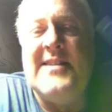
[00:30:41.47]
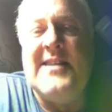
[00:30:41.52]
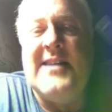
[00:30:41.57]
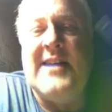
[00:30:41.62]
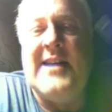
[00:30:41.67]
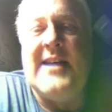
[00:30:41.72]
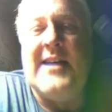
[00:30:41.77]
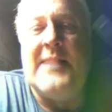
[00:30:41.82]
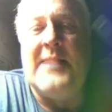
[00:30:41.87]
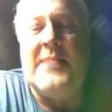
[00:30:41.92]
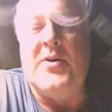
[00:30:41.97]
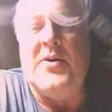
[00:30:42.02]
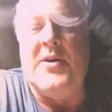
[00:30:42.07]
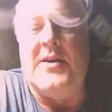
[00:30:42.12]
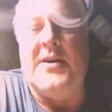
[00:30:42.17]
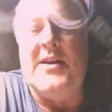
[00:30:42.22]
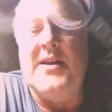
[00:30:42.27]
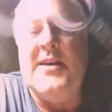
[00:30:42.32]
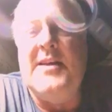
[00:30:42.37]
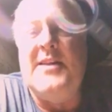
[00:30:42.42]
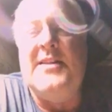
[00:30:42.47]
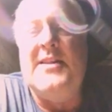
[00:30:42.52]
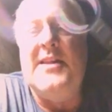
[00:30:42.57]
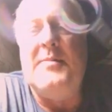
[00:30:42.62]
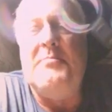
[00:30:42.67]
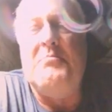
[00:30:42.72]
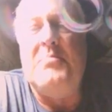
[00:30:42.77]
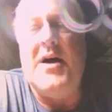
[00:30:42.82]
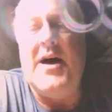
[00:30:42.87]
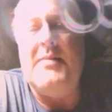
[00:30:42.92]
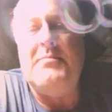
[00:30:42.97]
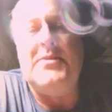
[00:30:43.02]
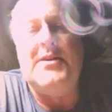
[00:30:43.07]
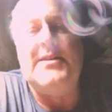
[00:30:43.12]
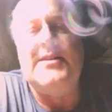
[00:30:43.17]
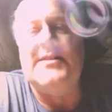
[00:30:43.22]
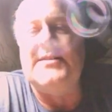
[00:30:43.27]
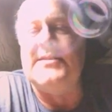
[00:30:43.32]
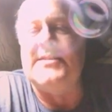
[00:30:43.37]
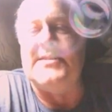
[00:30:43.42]
I can put the
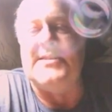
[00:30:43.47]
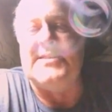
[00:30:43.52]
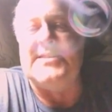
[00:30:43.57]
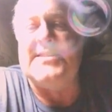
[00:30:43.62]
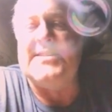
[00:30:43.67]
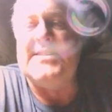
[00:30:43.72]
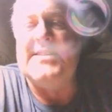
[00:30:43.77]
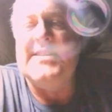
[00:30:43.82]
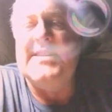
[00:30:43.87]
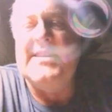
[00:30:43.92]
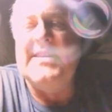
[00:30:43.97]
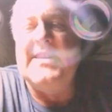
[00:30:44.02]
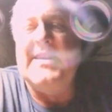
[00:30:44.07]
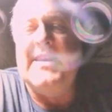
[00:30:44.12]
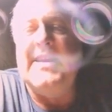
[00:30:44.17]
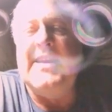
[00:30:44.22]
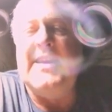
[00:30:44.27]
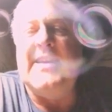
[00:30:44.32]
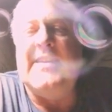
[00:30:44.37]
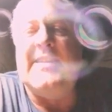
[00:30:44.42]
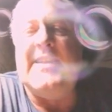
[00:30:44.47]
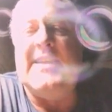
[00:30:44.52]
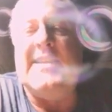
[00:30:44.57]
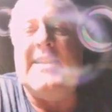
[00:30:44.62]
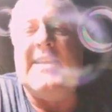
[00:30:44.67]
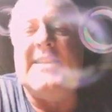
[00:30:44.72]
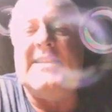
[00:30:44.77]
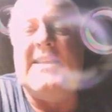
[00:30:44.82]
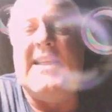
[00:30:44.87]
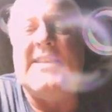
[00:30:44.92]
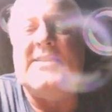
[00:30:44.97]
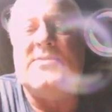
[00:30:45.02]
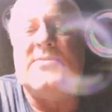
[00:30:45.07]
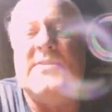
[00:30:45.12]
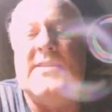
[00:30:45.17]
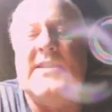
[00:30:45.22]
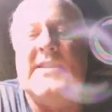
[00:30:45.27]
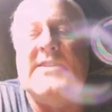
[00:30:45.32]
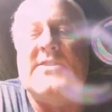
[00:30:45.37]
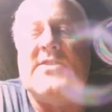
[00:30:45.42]
bubbles. Yeah, that's
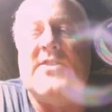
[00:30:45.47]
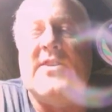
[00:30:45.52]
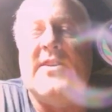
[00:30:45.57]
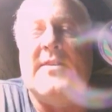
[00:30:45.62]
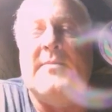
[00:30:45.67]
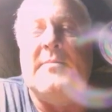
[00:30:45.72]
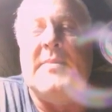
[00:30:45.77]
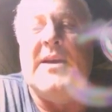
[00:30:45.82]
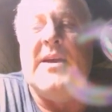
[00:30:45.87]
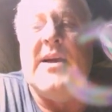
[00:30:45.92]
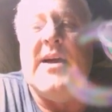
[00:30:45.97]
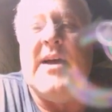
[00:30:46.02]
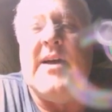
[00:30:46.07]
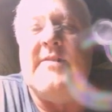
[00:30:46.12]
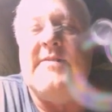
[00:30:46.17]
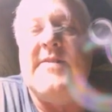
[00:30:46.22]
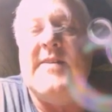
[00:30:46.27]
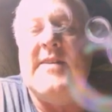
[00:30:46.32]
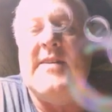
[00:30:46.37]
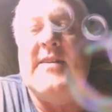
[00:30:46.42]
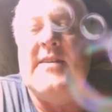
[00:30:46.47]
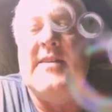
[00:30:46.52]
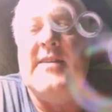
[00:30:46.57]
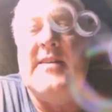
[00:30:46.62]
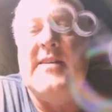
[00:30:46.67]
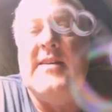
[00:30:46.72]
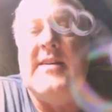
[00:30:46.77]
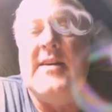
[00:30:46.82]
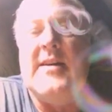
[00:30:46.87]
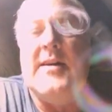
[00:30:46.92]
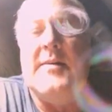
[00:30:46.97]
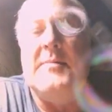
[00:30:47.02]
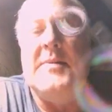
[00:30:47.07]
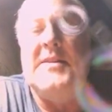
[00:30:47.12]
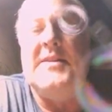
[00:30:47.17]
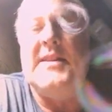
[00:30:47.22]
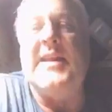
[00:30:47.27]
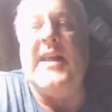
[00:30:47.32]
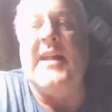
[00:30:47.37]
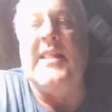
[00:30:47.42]
really turning me off. How about
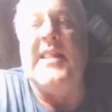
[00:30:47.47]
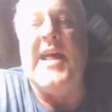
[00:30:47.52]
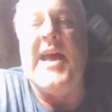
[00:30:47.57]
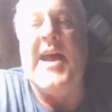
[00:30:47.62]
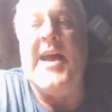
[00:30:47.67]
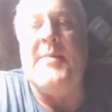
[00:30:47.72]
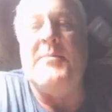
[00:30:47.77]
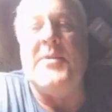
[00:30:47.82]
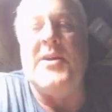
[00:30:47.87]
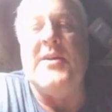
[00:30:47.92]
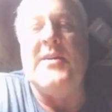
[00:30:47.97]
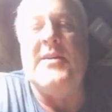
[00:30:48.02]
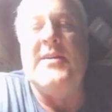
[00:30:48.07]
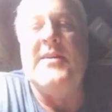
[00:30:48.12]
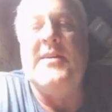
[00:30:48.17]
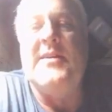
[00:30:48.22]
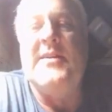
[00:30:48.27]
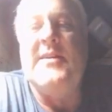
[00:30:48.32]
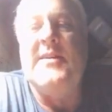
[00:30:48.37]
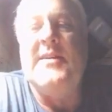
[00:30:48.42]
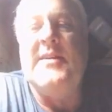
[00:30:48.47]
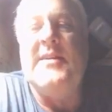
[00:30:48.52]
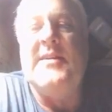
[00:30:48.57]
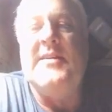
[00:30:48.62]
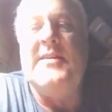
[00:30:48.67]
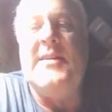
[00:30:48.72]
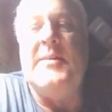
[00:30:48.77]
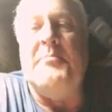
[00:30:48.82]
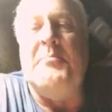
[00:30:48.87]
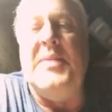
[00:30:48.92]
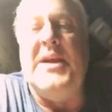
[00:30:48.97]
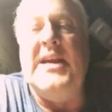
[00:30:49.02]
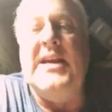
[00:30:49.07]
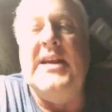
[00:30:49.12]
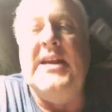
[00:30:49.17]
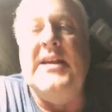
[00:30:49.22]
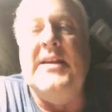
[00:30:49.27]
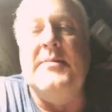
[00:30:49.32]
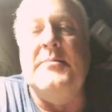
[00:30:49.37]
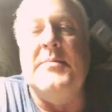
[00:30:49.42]
the glamour, the
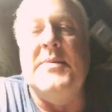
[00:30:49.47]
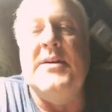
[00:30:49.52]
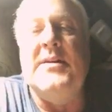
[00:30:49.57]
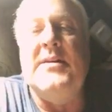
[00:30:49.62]
beam?